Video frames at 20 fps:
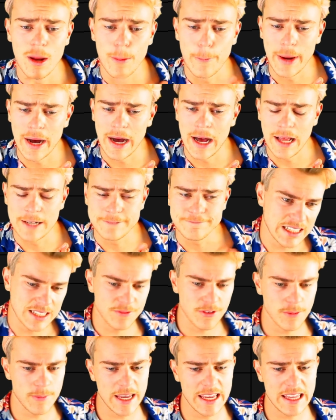But
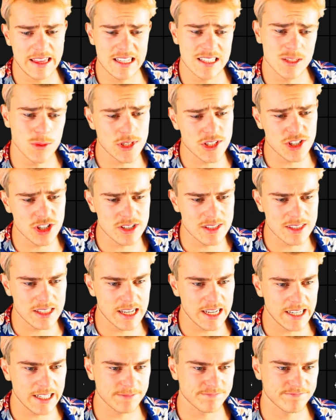for me, this was just
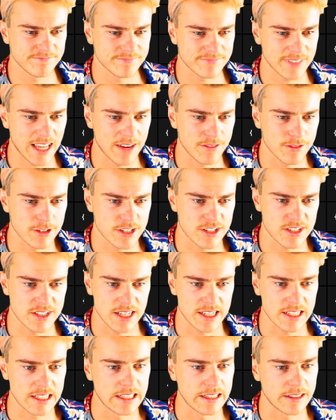like average
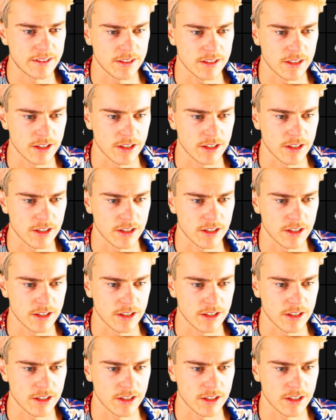tea, you